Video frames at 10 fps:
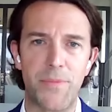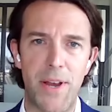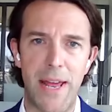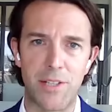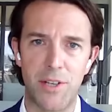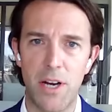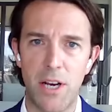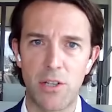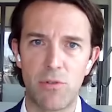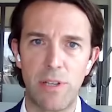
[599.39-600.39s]
the next
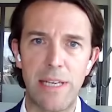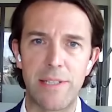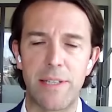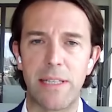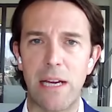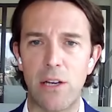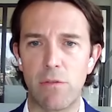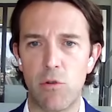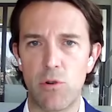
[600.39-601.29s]
earnings release at the end of